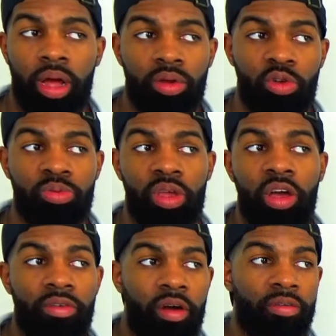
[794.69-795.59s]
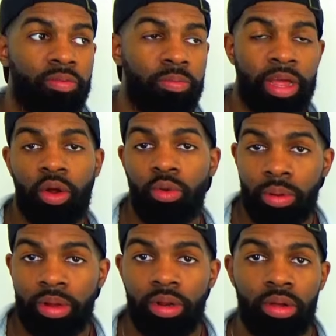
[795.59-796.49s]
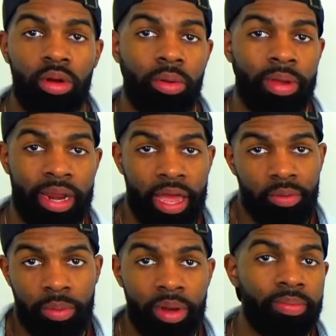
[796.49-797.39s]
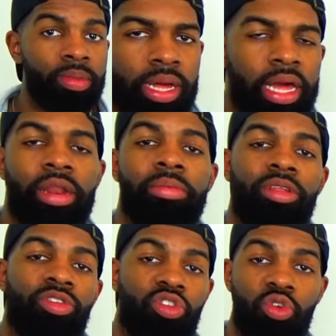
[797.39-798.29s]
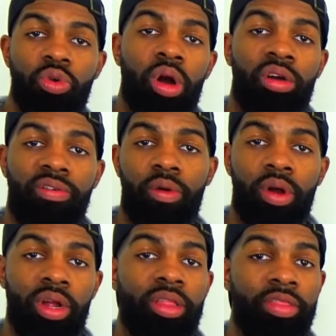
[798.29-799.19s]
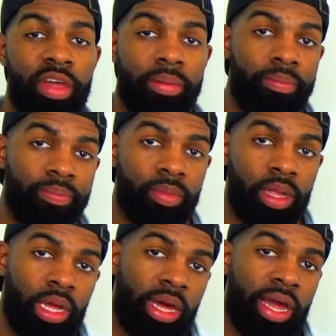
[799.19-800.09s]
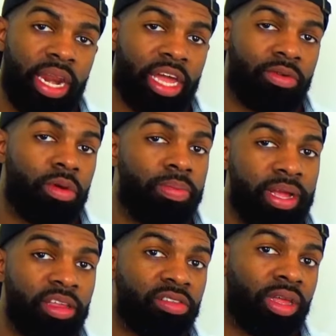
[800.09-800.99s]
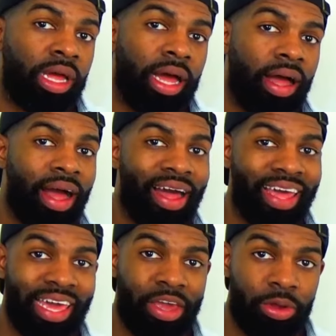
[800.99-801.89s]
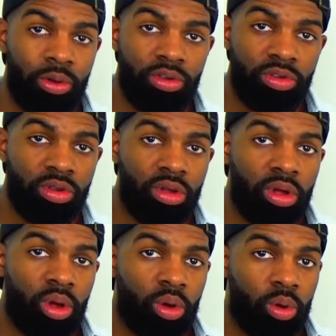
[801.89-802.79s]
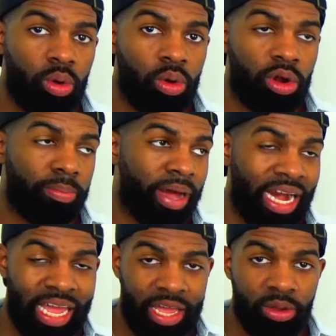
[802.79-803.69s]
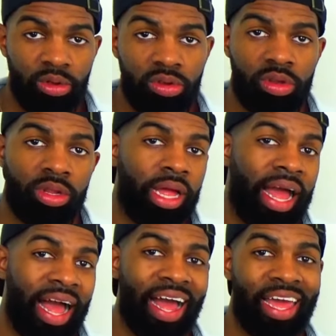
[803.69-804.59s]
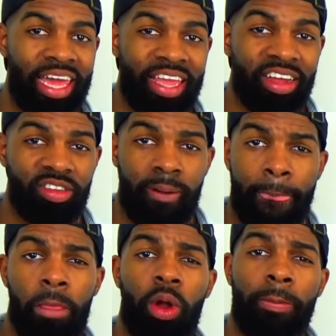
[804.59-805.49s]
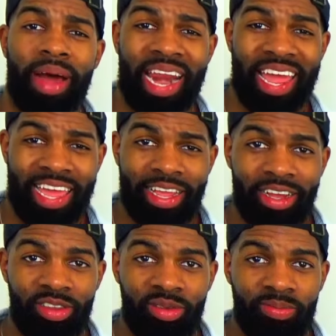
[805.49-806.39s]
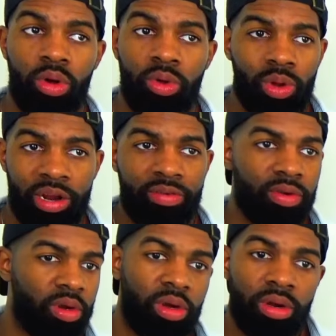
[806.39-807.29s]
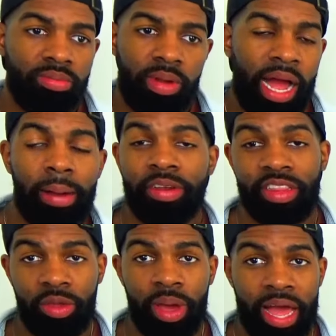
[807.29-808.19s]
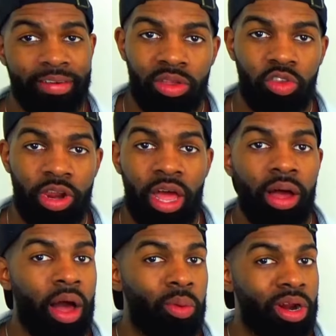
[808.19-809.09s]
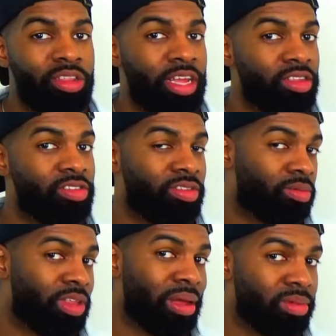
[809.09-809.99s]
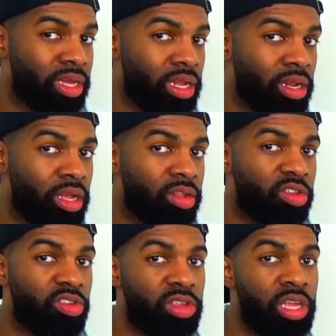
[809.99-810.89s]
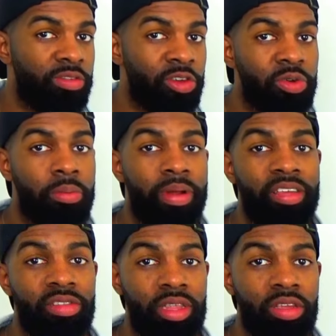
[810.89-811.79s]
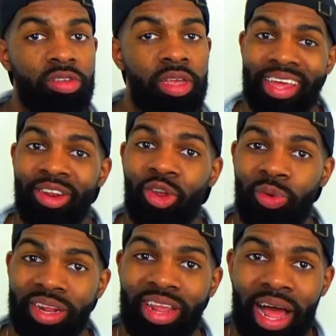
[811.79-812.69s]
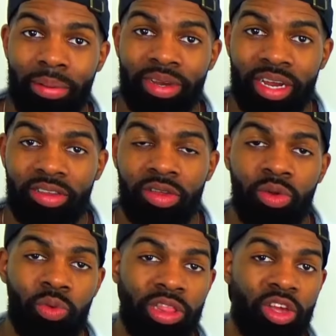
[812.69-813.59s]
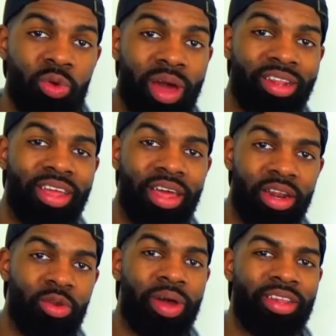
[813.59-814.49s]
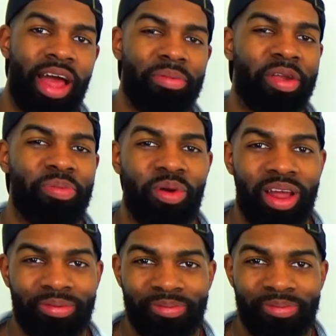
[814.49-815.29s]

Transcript: groups of men or women, or men and women. And it means to or for them, and it can replace a ellos or para ellos, a ellas or para ellas, or whatever object that you have. So now I want to take some time again to see if you can replace these indirect objects with the correct indirect object pronoun.